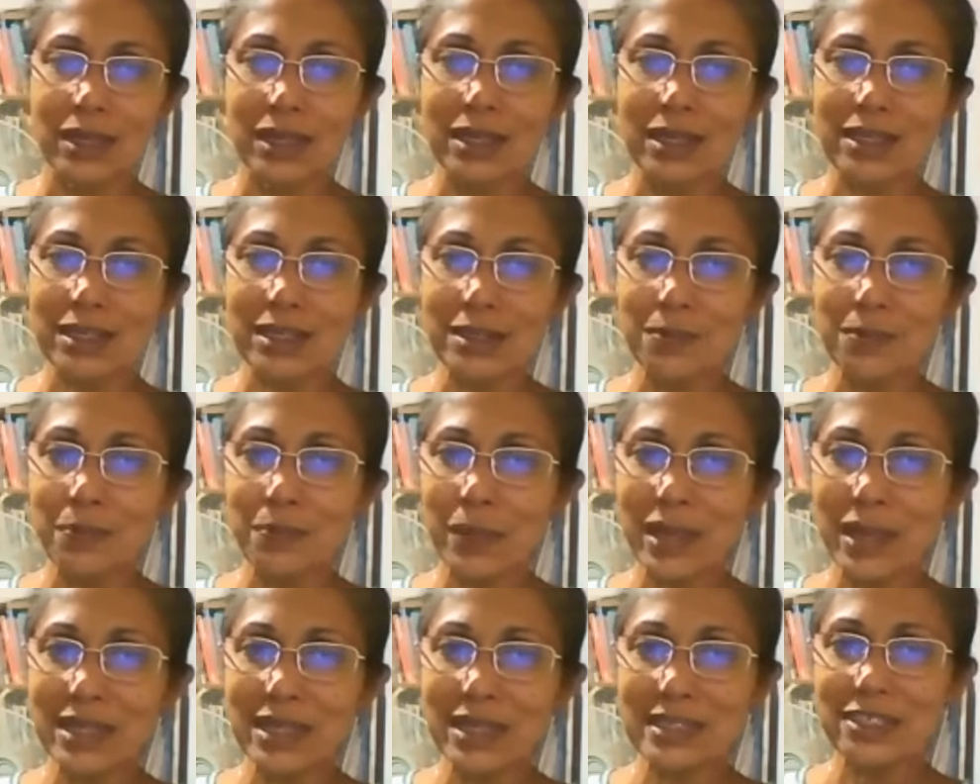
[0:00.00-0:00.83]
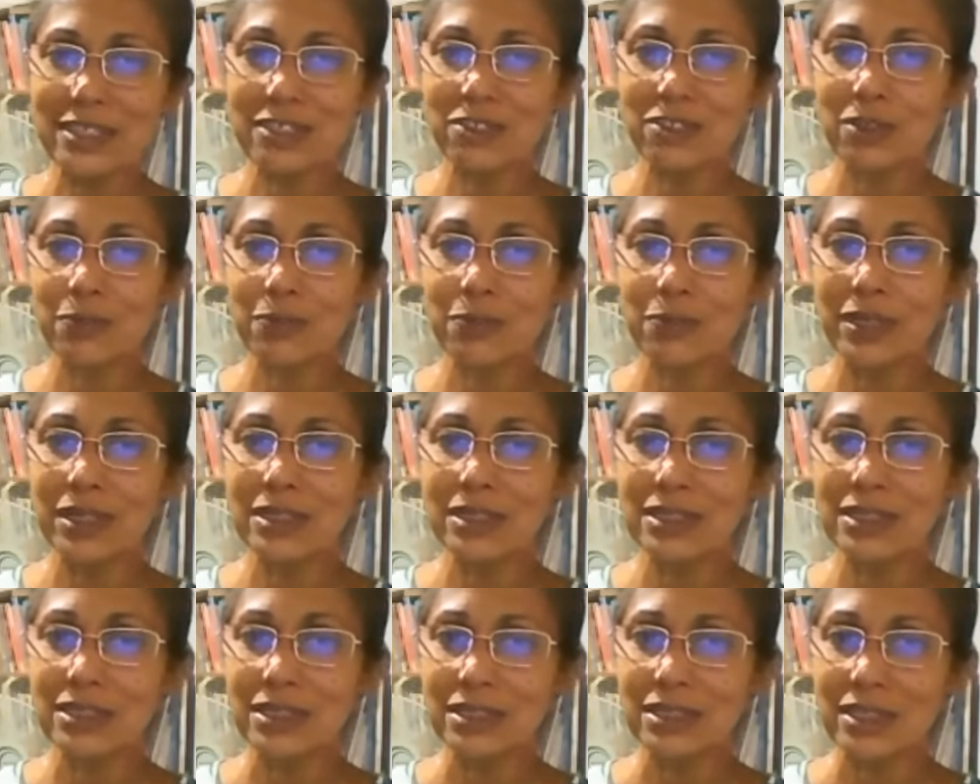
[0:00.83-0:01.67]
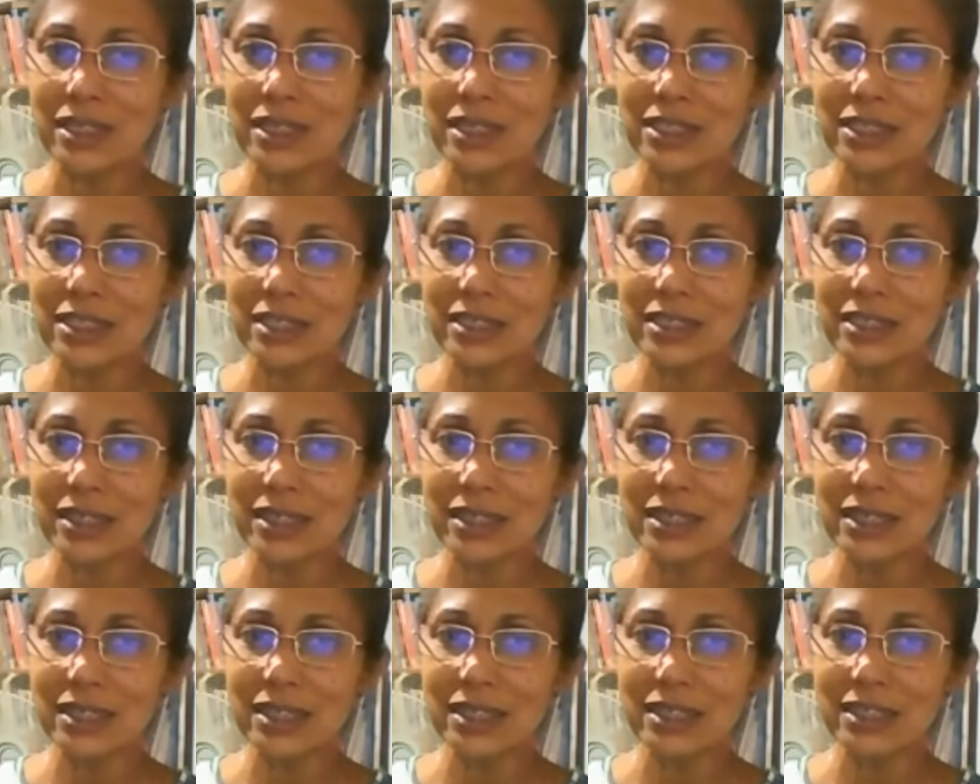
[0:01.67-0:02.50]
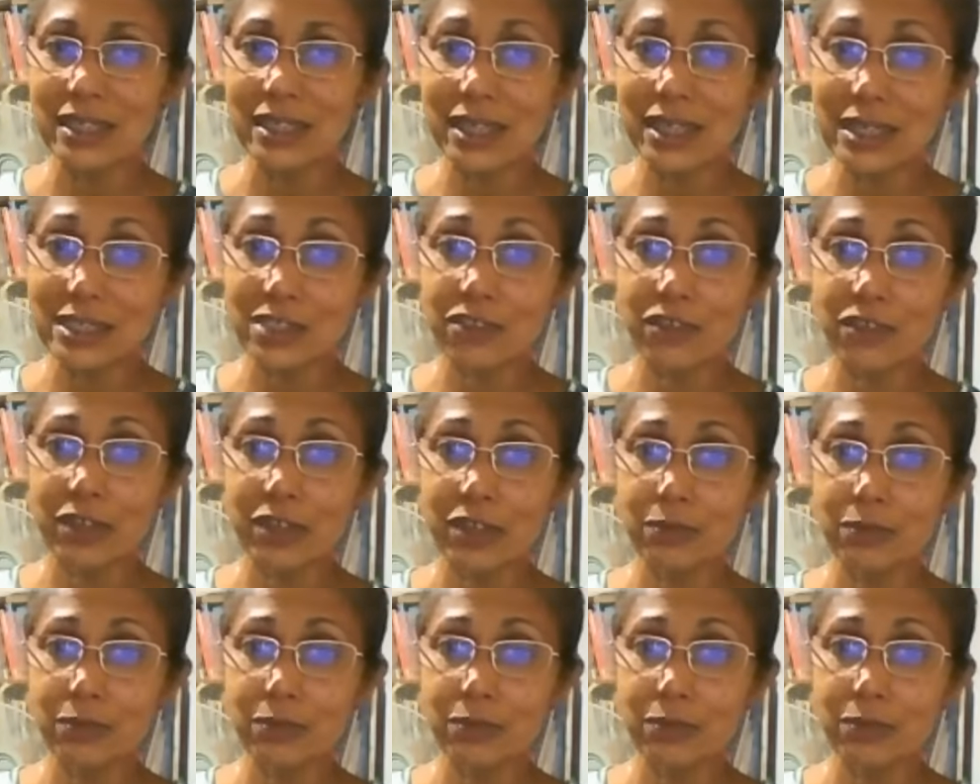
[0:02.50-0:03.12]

In comparison to the bird's terrestrial